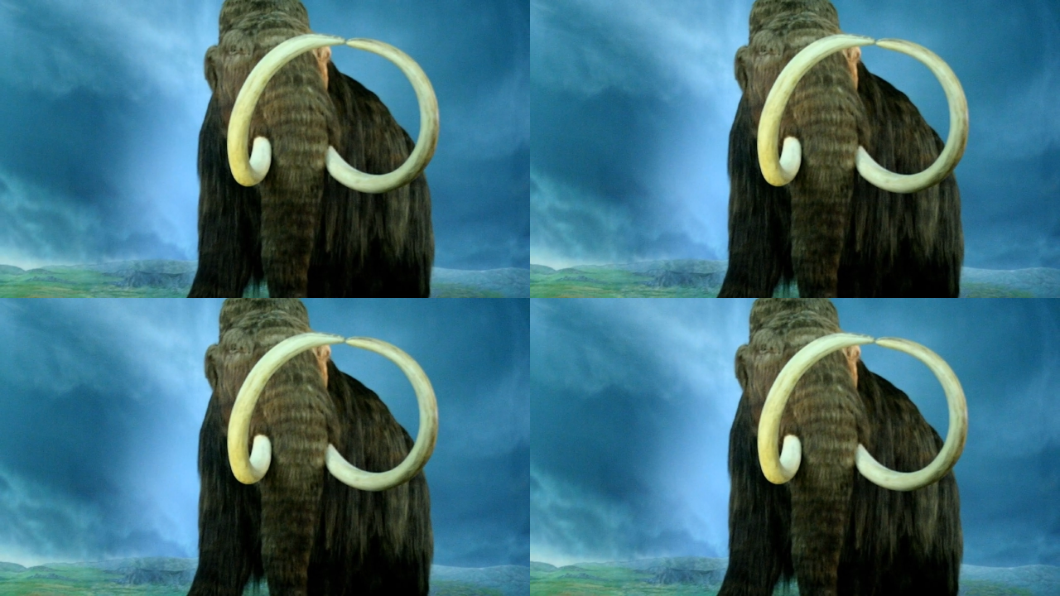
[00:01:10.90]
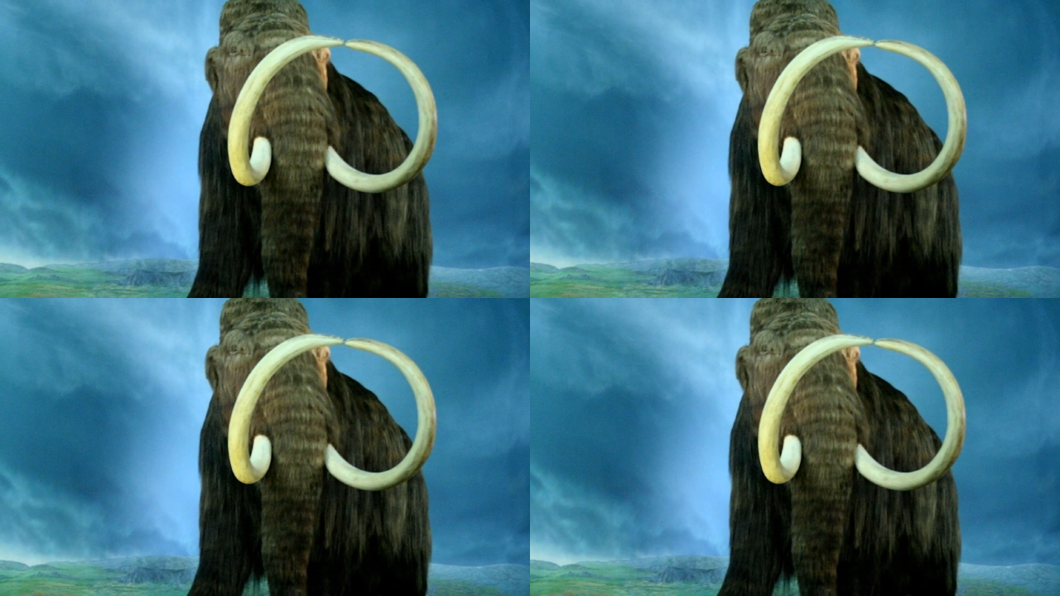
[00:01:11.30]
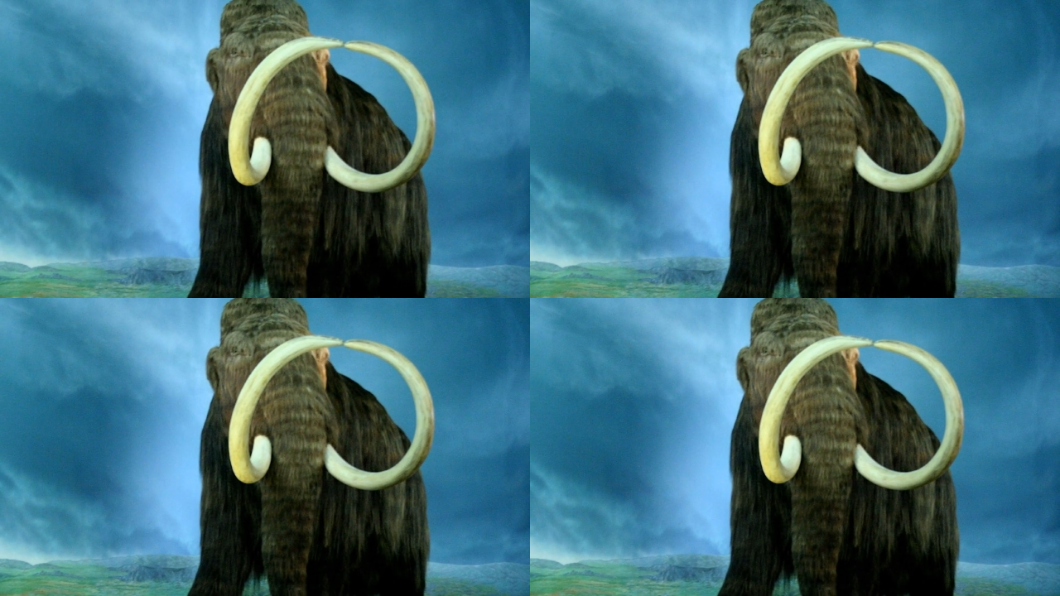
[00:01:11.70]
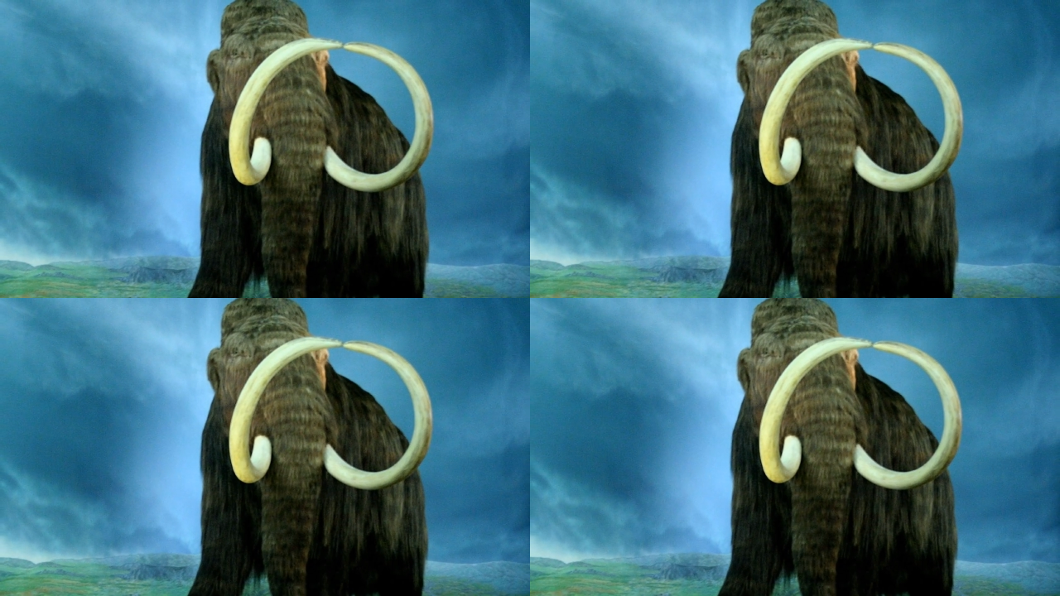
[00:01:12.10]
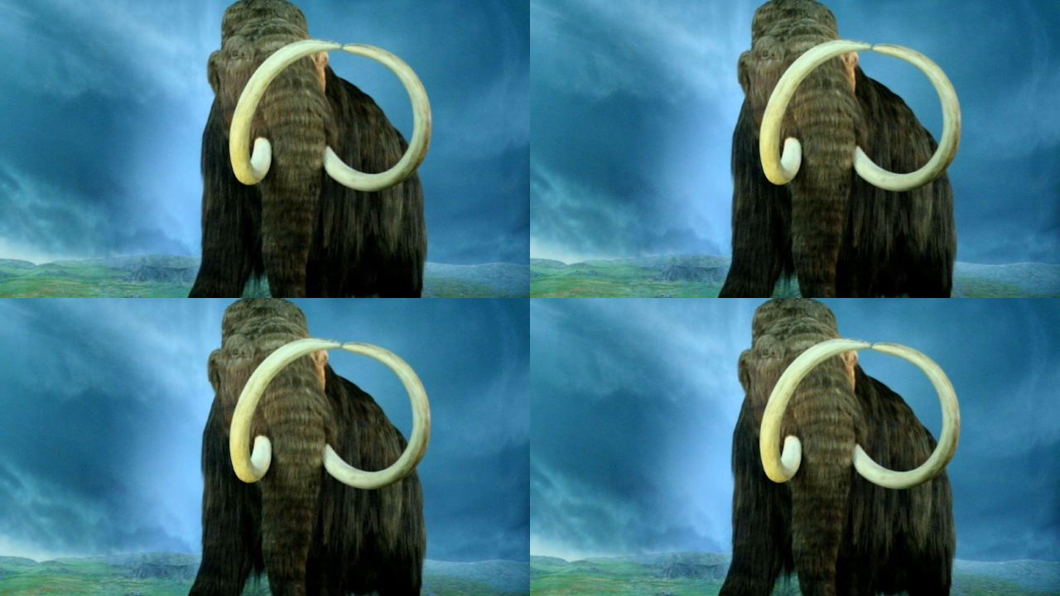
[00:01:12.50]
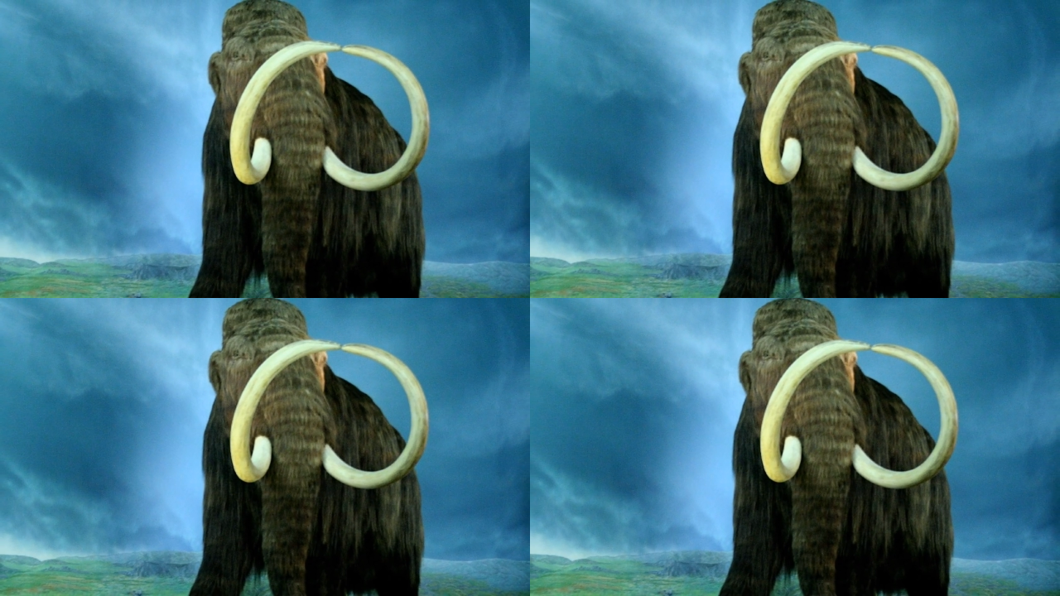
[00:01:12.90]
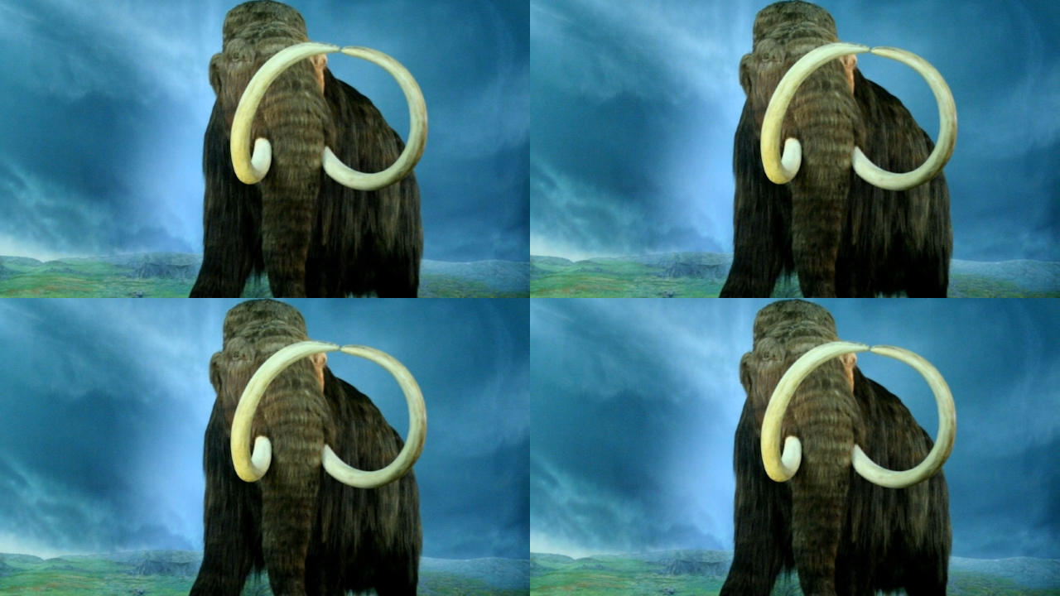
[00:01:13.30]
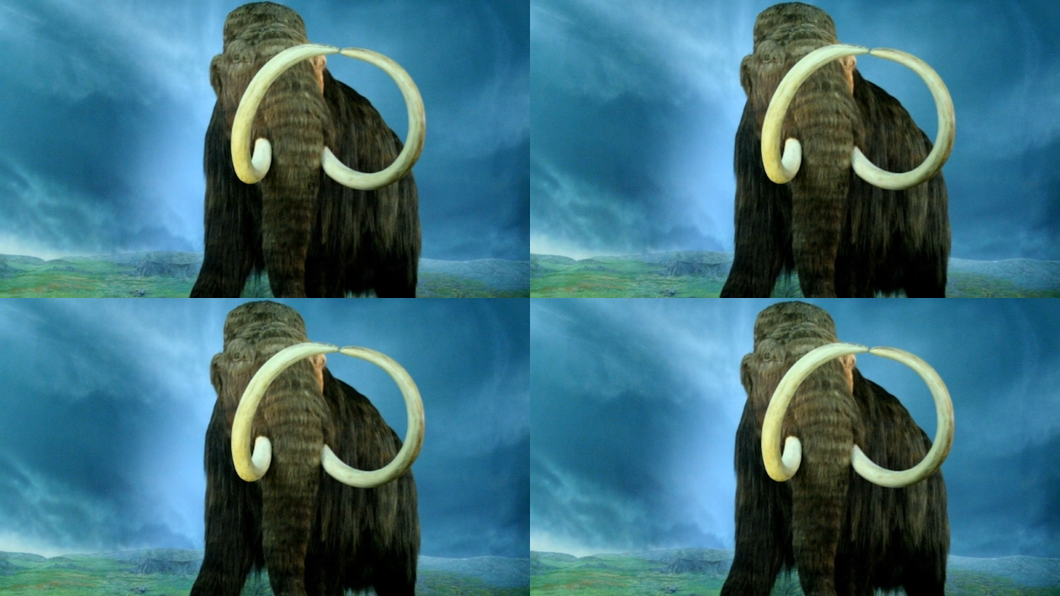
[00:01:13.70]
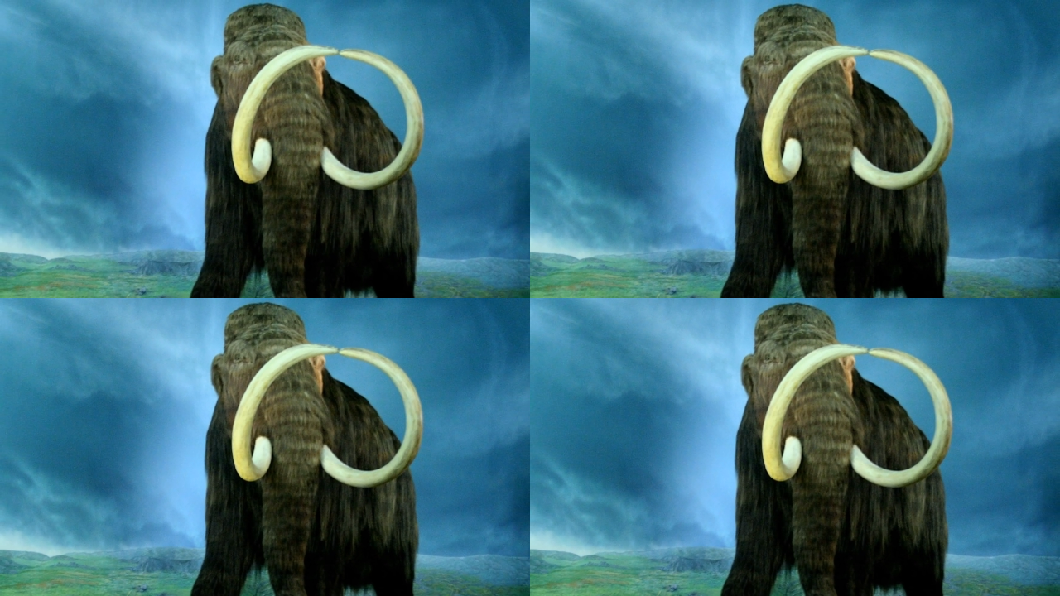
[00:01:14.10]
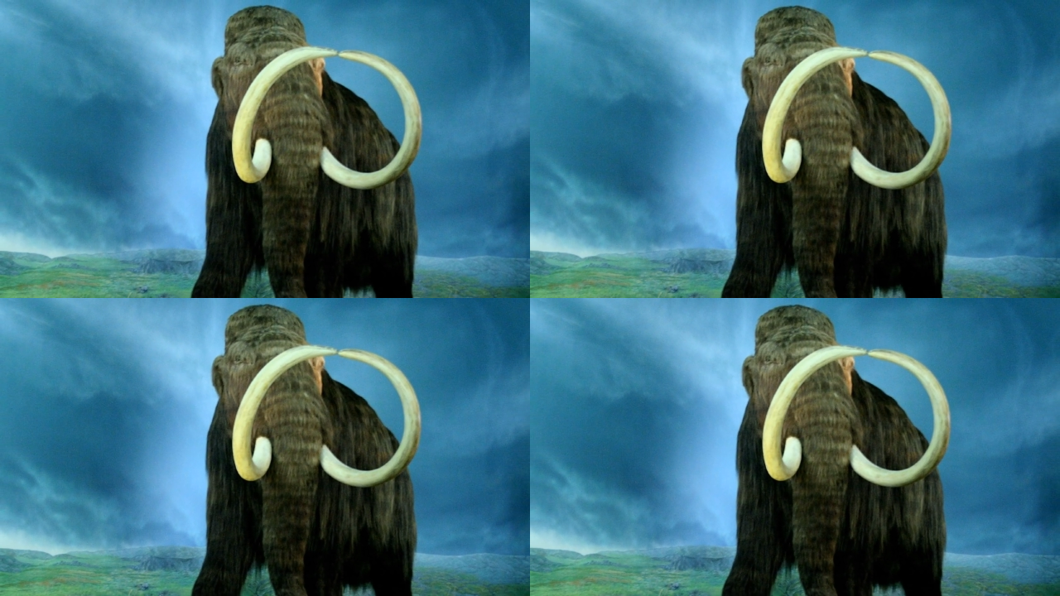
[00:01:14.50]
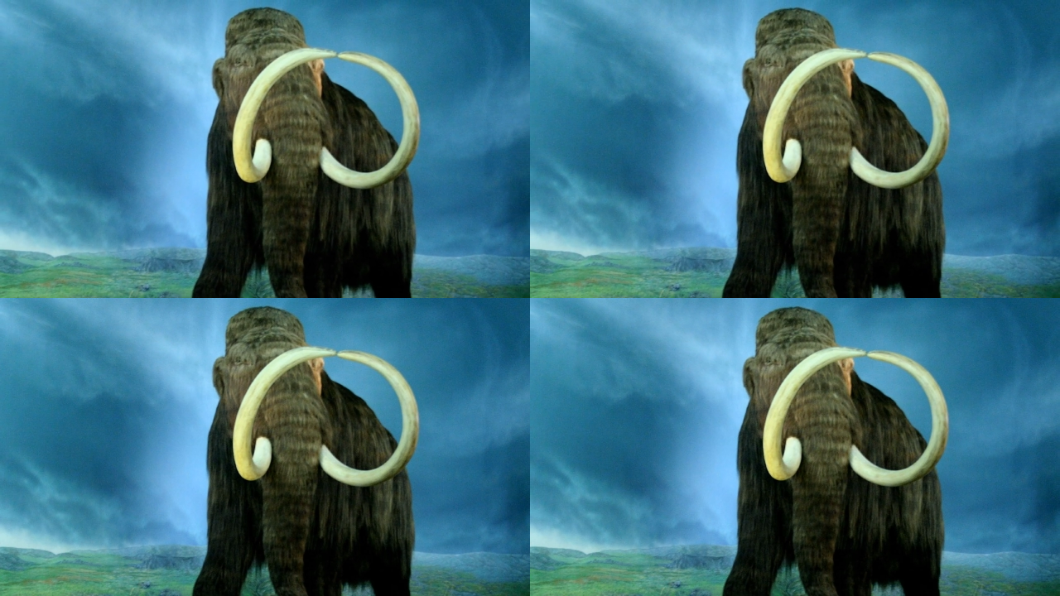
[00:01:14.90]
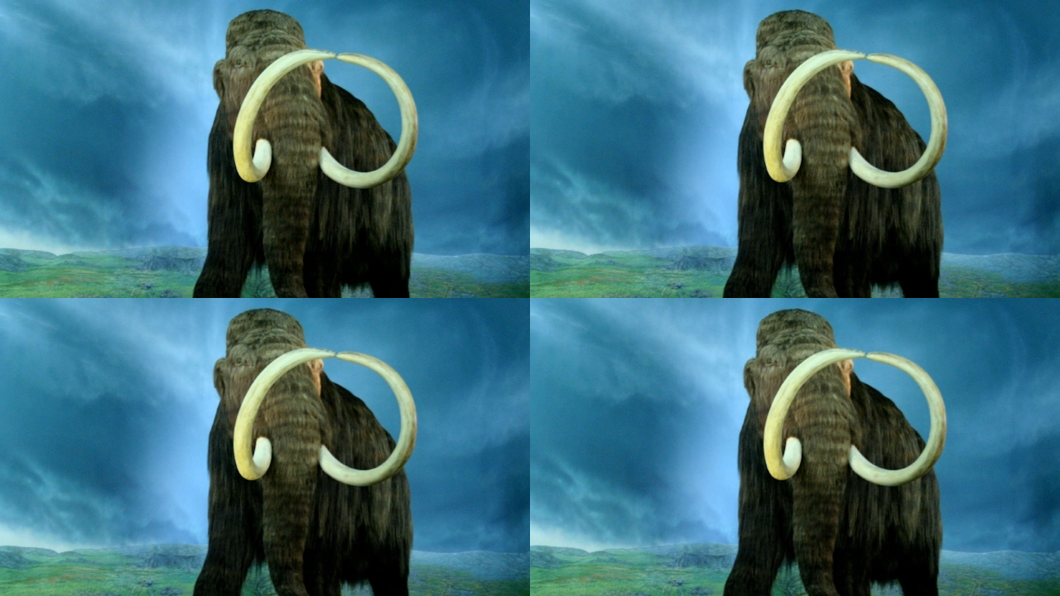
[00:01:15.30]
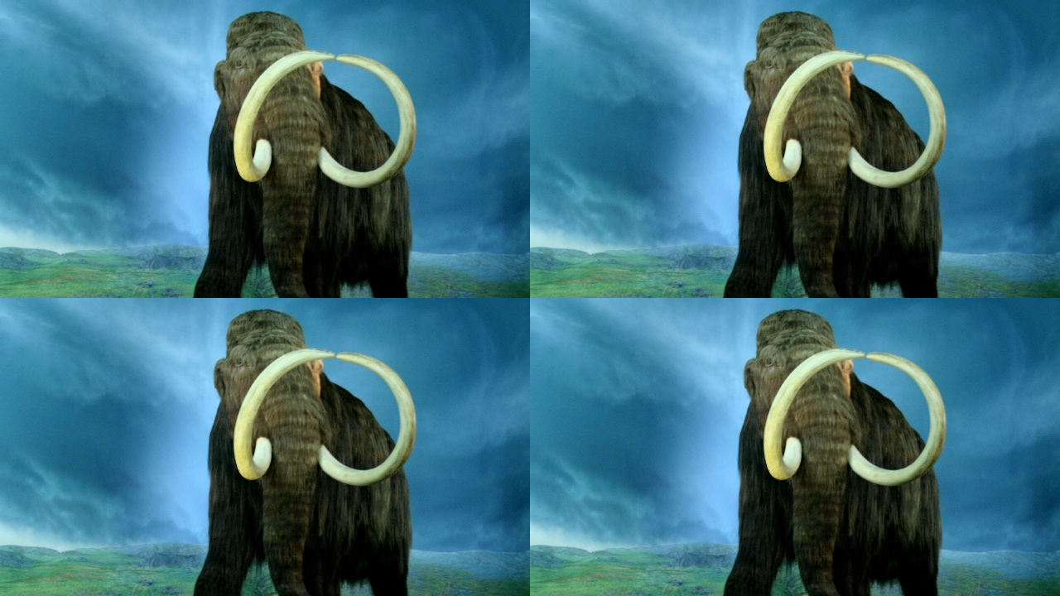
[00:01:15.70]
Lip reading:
Nobody's mouth can be seen.